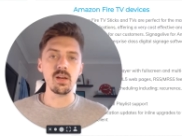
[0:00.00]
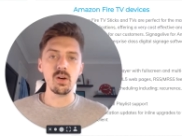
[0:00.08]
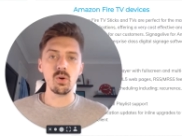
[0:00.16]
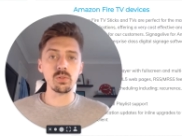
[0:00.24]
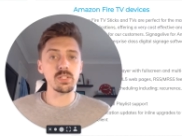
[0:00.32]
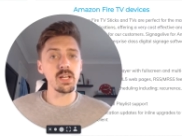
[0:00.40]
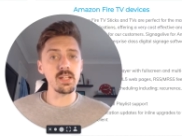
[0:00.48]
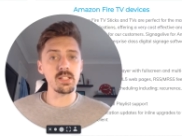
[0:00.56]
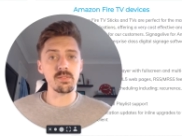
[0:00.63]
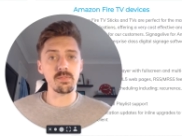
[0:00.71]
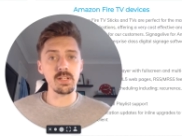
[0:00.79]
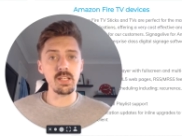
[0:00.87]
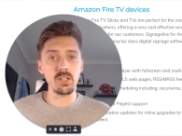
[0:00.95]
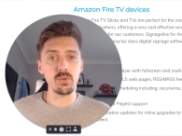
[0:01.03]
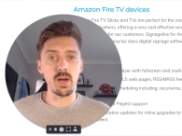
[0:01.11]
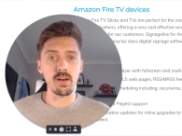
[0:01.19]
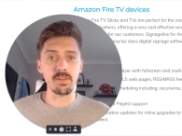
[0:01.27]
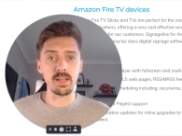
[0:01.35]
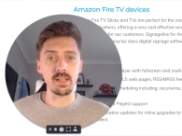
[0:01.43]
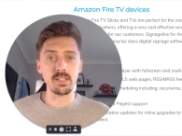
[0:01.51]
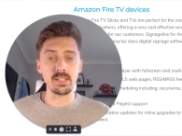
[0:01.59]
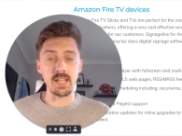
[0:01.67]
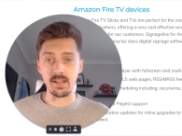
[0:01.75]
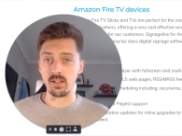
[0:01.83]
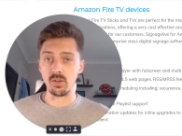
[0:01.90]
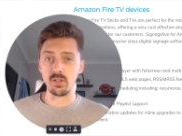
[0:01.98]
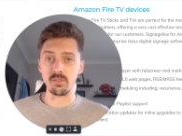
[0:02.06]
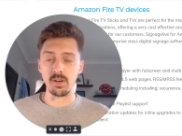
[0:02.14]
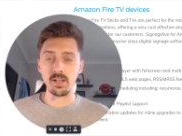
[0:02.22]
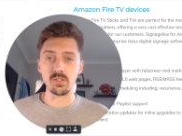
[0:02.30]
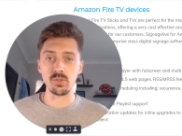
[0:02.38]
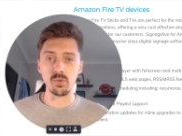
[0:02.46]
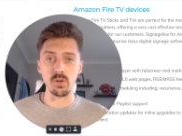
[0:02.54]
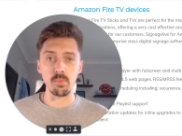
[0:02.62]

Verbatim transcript: Alternatively, you have a standalone device or a